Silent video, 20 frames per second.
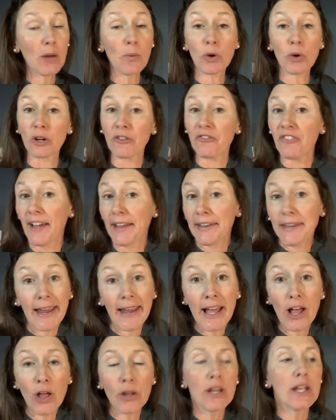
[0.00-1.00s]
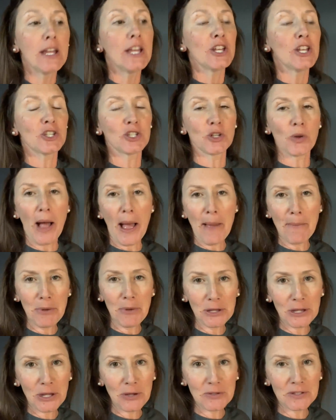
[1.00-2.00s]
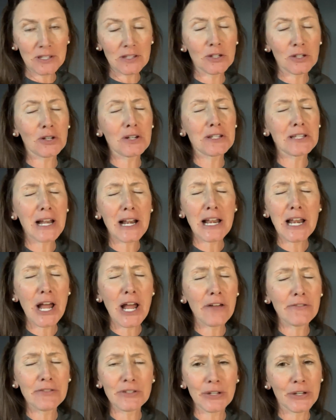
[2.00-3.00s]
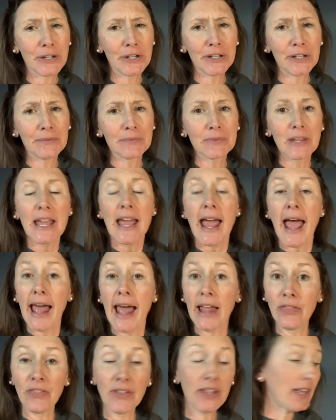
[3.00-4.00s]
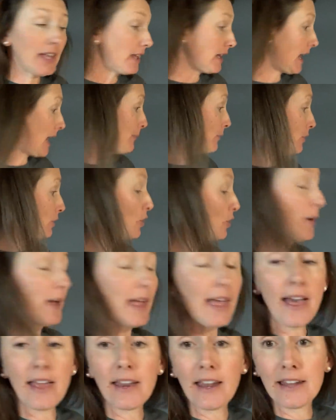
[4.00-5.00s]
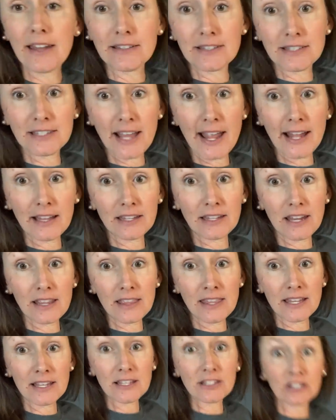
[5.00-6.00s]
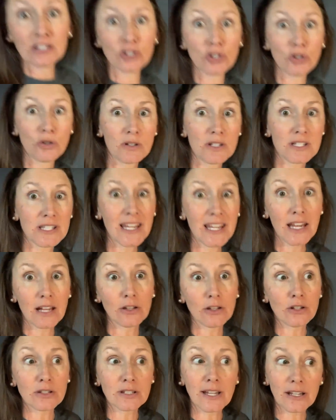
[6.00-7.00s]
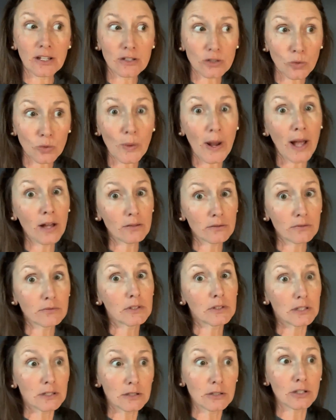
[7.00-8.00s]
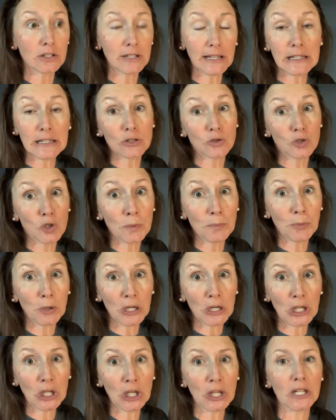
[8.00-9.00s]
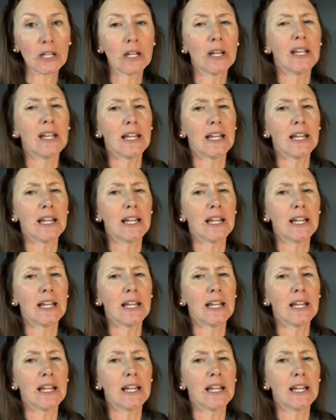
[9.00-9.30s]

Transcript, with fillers: We're gonna find out. So I put those in there because I loves her. And then I'm gonna go ahead and set this. As you can see, it looks like it's around. It looks like it's doing pretty good.